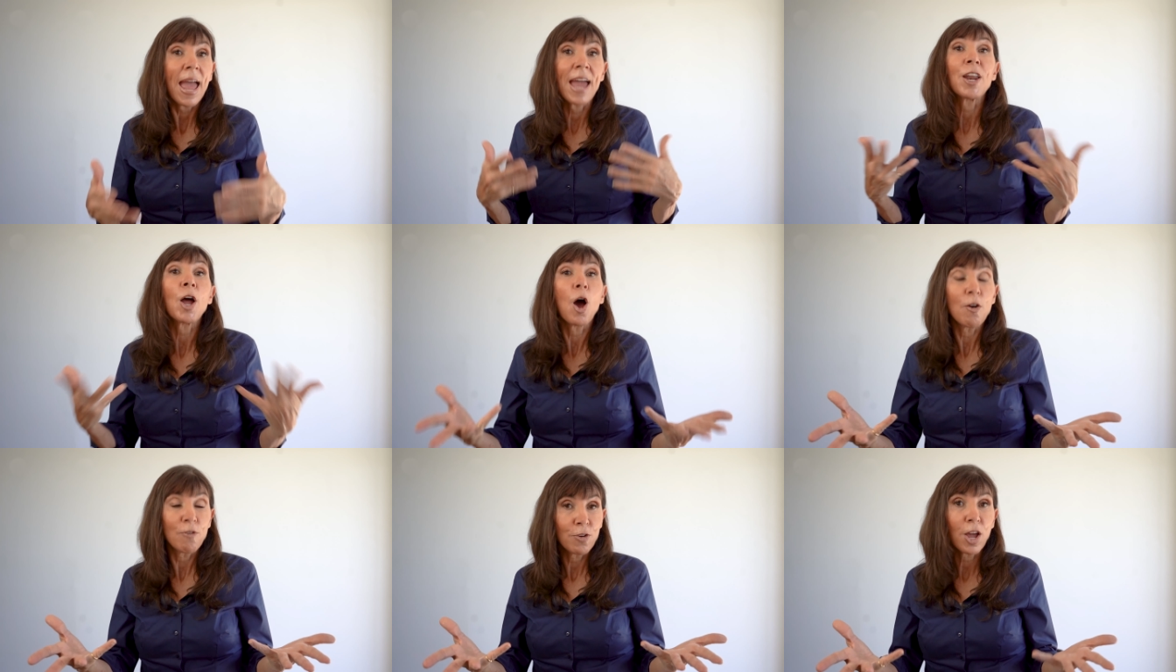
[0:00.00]
and
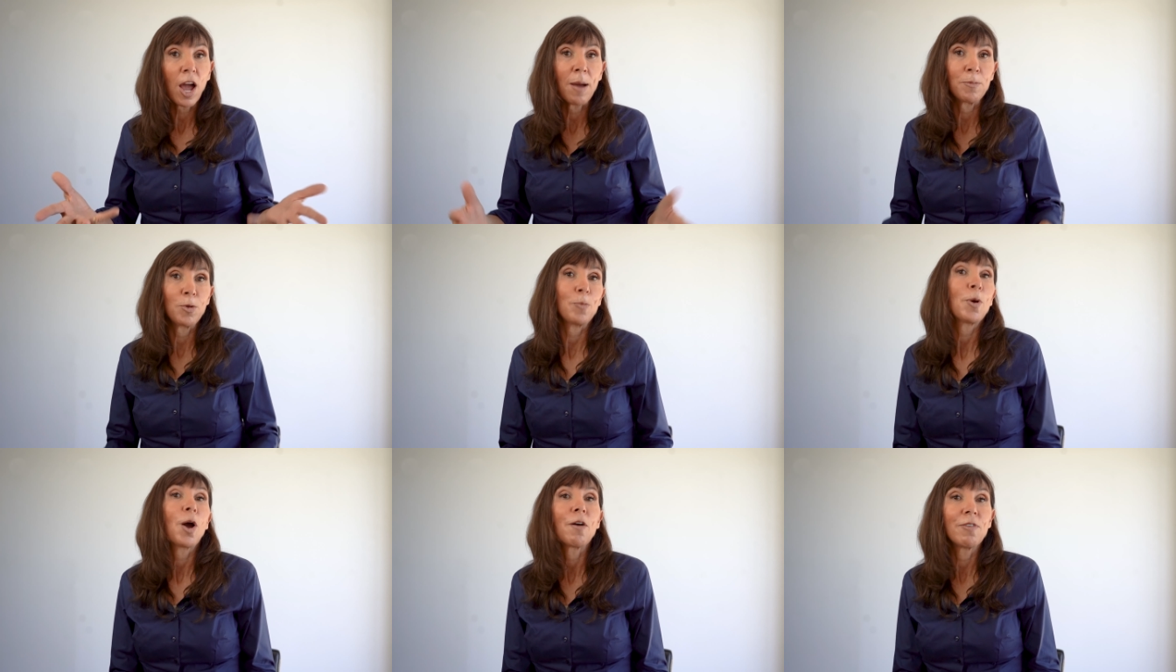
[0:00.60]
overcome
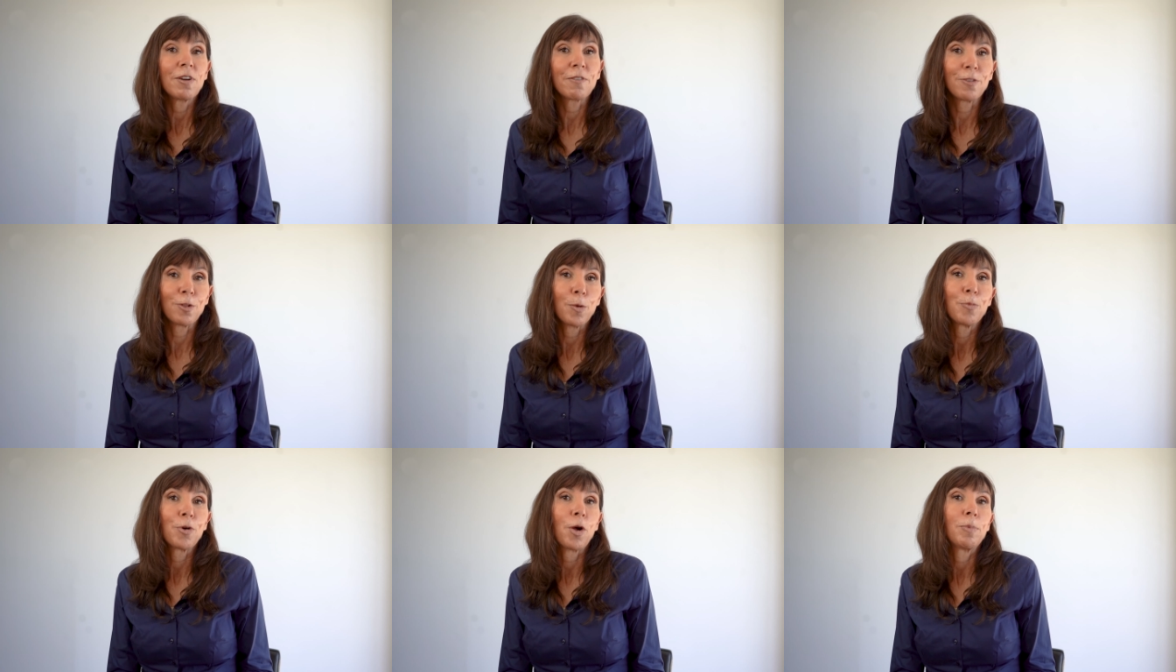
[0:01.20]
your pelvic
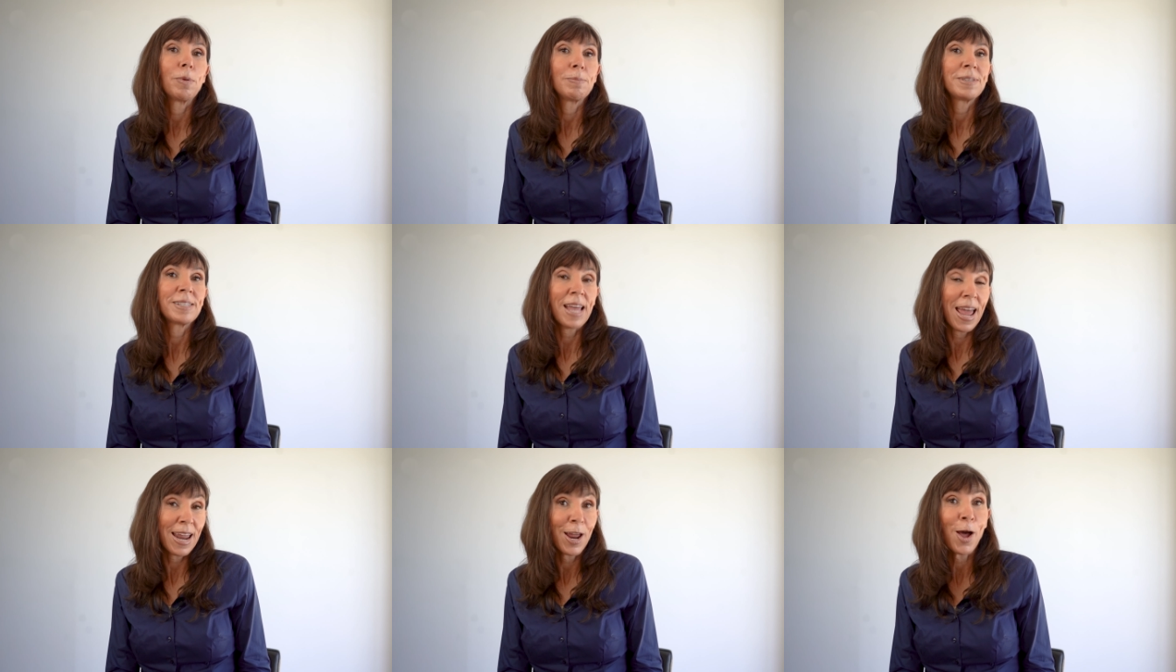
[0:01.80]
floor problems
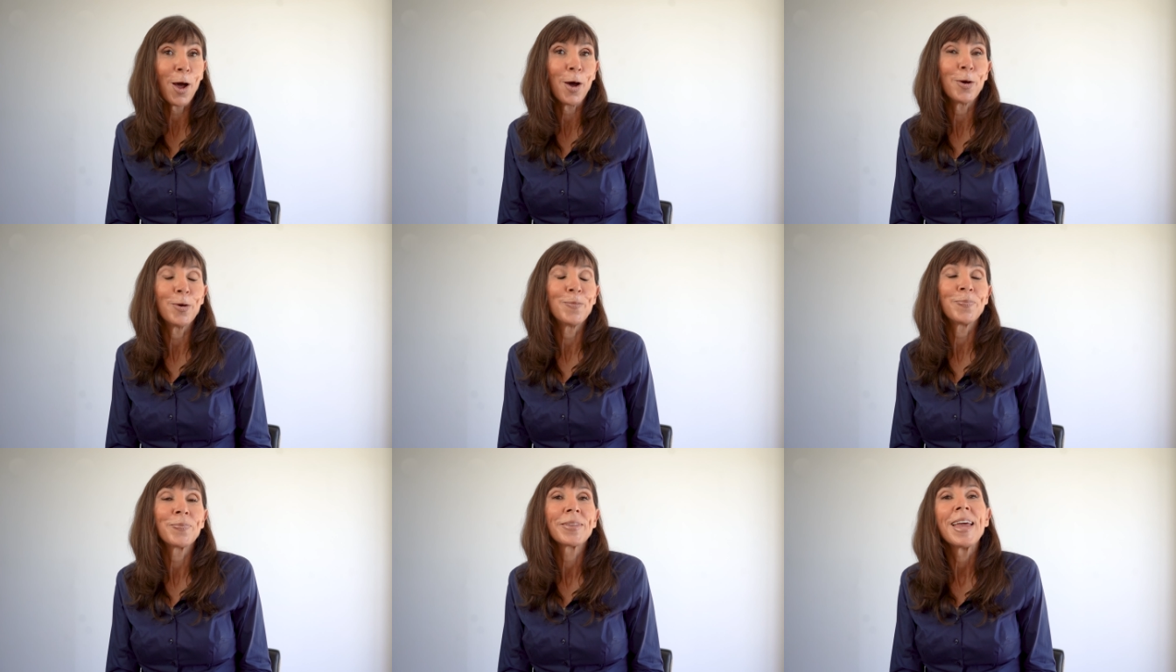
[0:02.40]
at
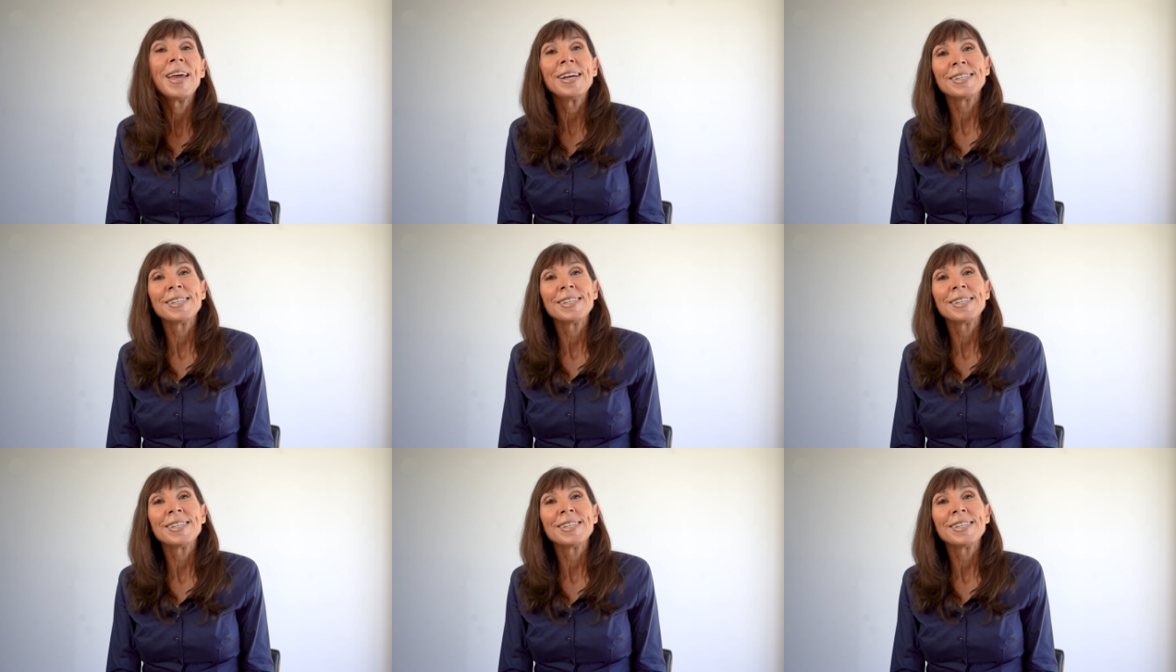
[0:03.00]
home.